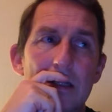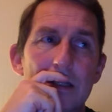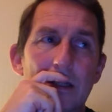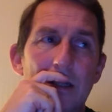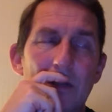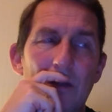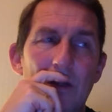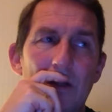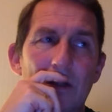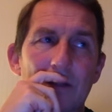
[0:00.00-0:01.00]
So here we
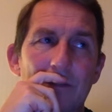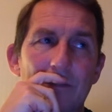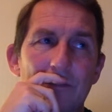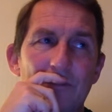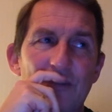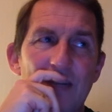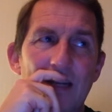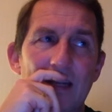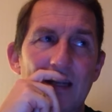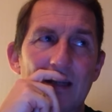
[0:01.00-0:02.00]
are,
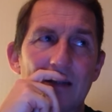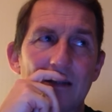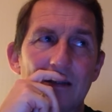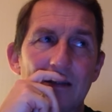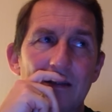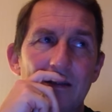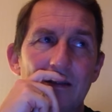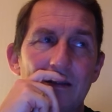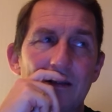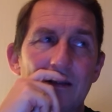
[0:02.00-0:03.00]
reeling,
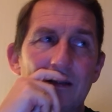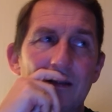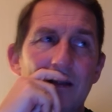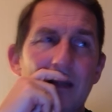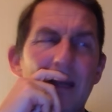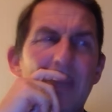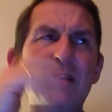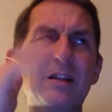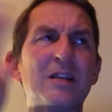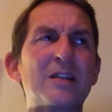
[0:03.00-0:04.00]

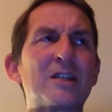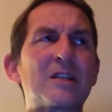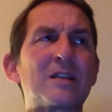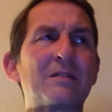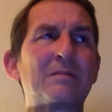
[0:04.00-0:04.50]
hearing this